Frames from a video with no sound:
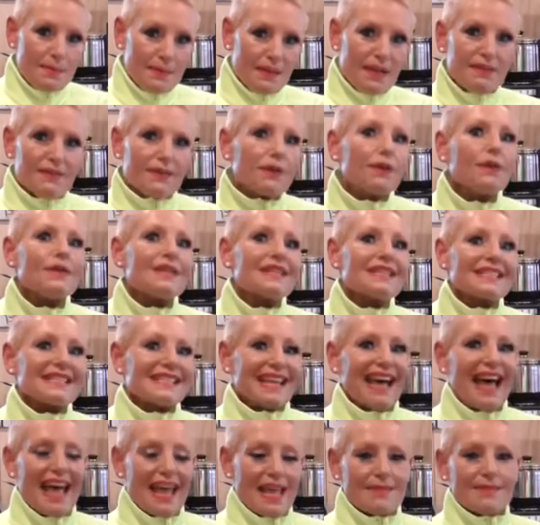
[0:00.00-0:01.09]
But if you're the
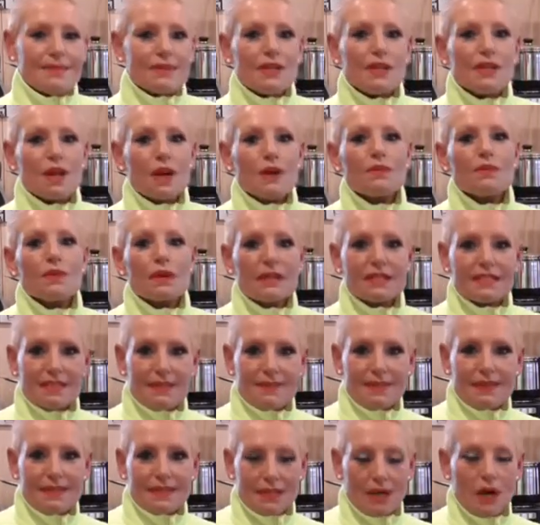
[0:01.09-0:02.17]
same and you don't want to
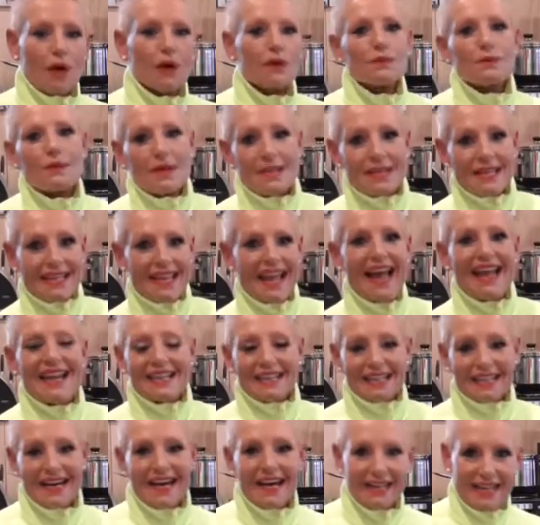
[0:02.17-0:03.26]
be told what you can
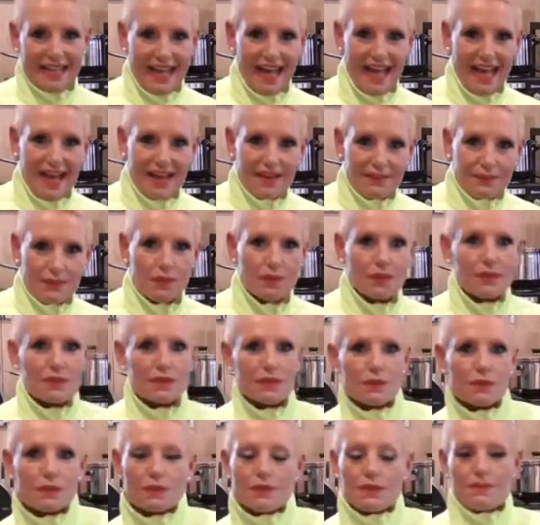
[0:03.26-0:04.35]
and can't have or
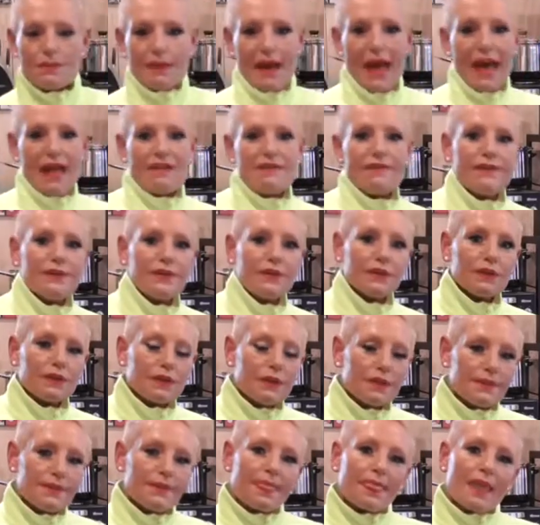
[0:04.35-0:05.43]
what's good and bad
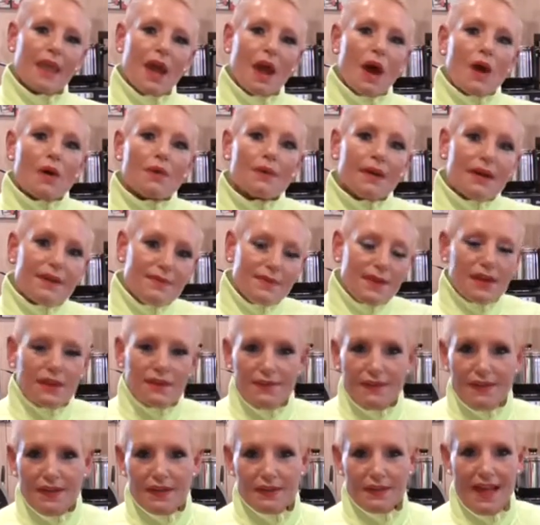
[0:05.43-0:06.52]
food, what if you could
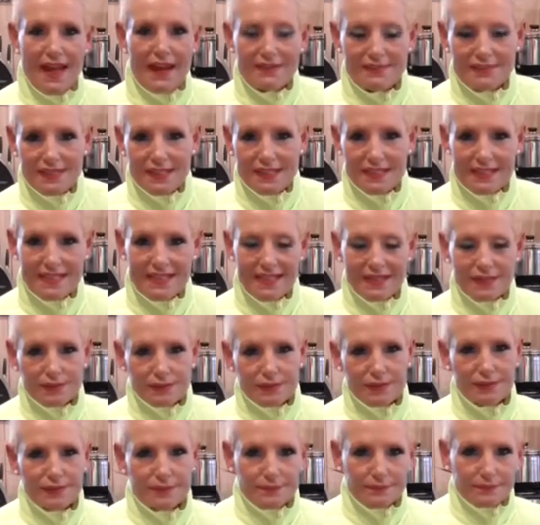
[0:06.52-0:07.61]
figure it out for
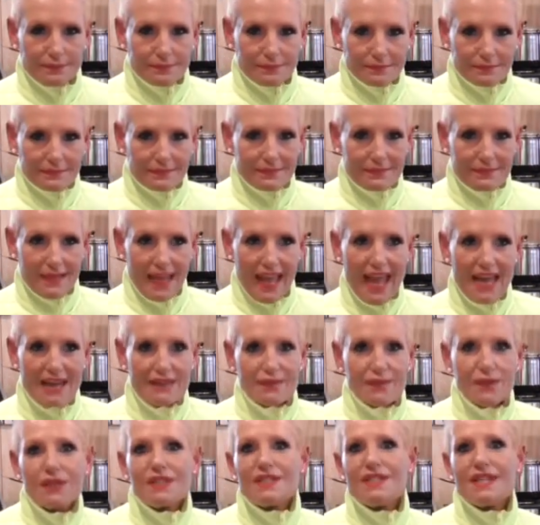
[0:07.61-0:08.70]
yourself? And
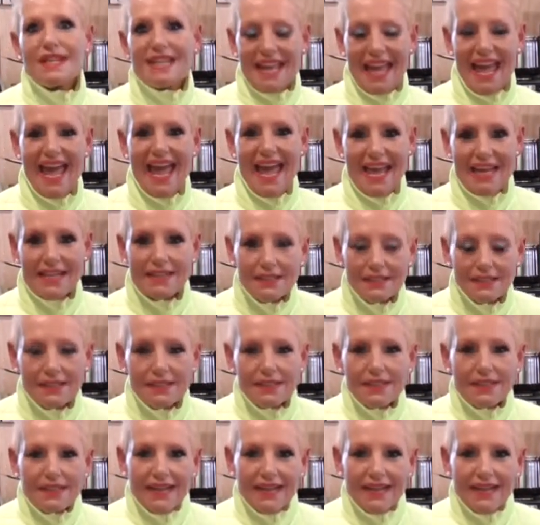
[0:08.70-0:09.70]
of course you can.